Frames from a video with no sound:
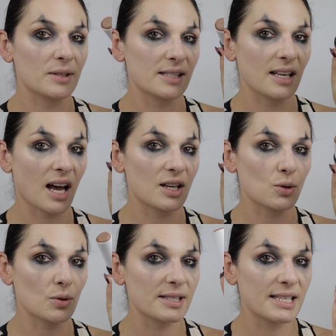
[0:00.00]
It's the
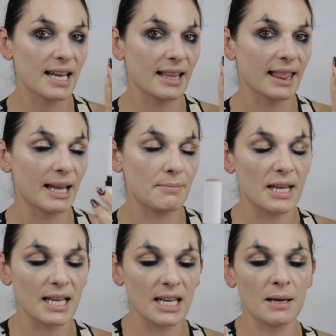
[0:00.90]
contour stick in light
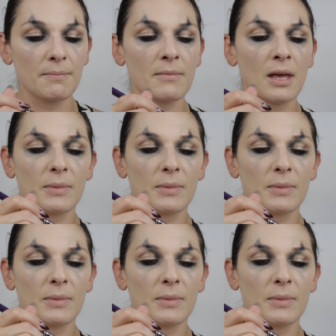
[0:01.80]
medium.